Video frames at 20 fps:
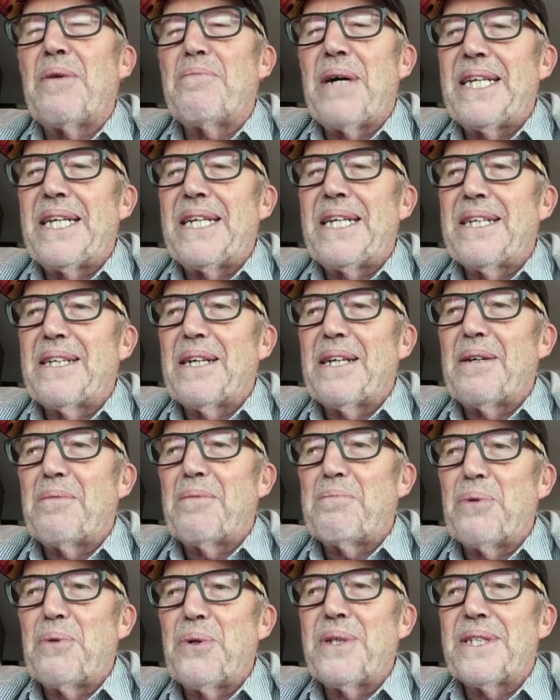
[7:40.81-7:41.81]
made
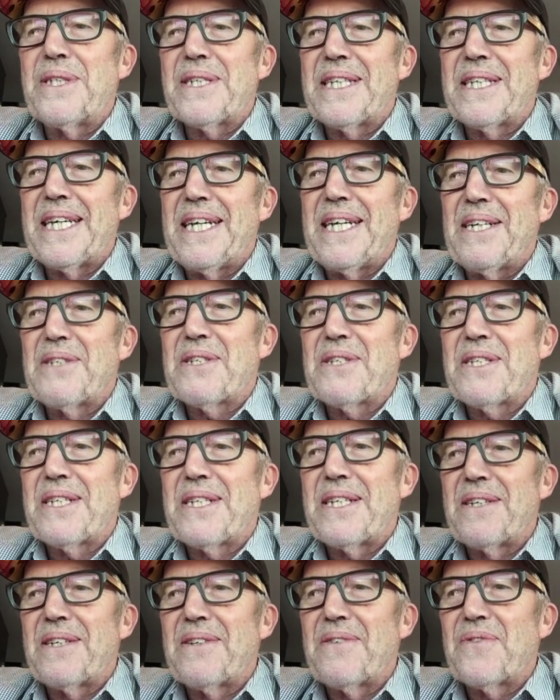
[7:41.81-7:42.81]
a point at the
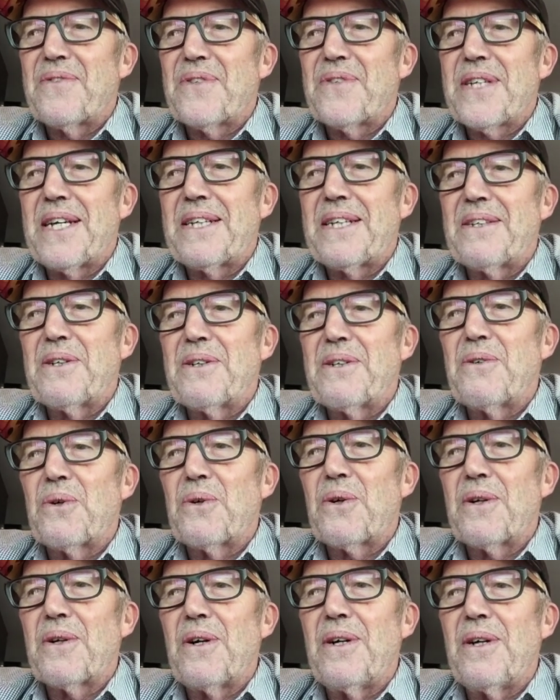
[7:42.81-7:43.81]
outset of saying that, look,